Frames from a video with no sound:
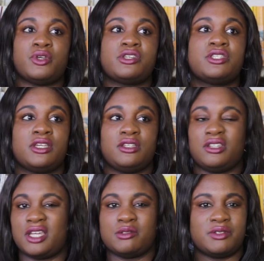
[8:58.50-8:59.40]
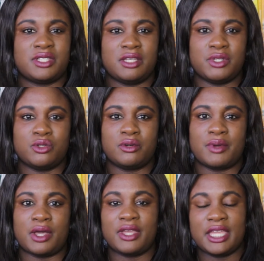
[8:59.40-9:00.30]
books that you guys will have seen me talk
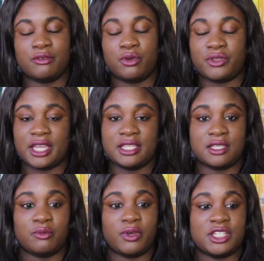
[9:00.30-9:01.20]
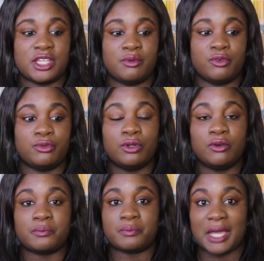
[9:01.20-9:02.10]
about here or there in some way, shape or
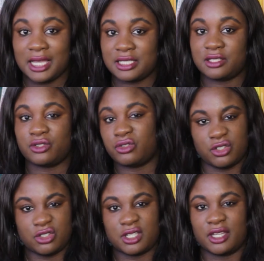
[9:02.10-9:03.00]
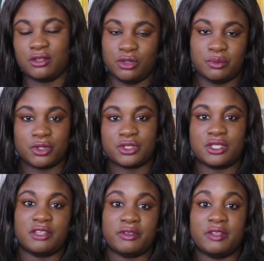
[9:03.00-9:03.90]
form, but they're just like new books
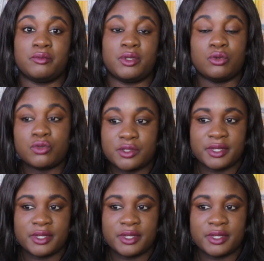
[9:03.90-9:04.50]
that have either been hauled to